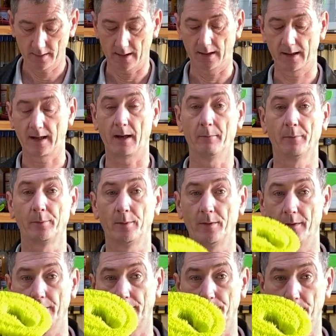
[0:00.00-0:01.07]
It comes
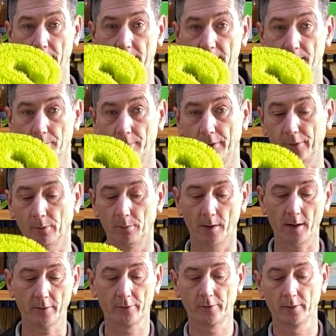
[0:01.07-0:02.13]
with this medium bristle
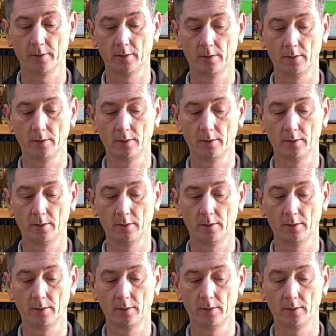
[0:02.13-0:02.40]
brush,